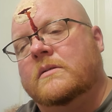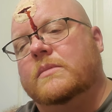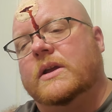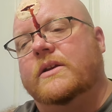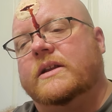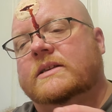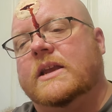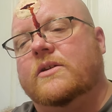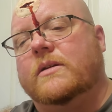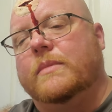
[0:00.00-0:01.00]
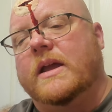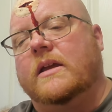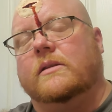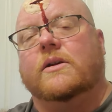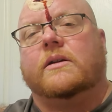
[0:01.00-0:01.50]
But you can see you can make
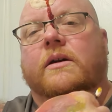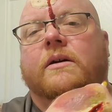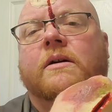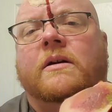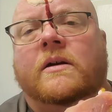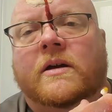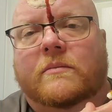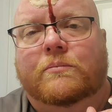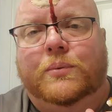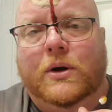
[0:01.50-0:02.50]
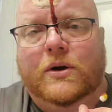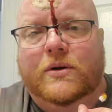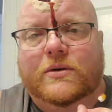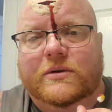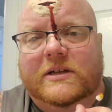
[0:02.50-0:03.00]
it look
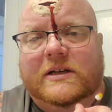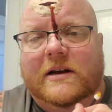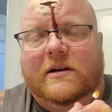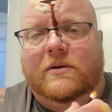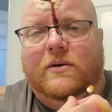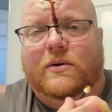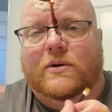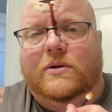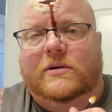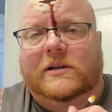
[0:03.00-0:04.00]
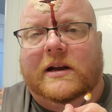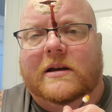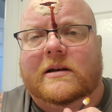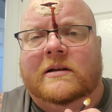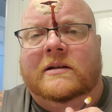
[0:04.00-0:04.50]
bruised and old
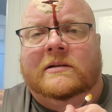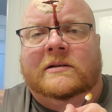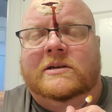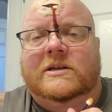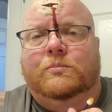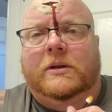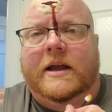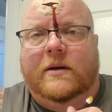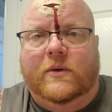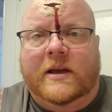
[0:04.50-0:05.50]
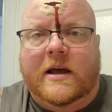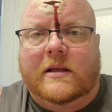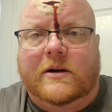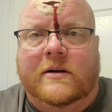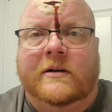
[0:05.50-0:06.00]
and just playing with
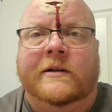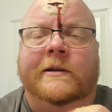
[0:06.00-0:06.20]
color.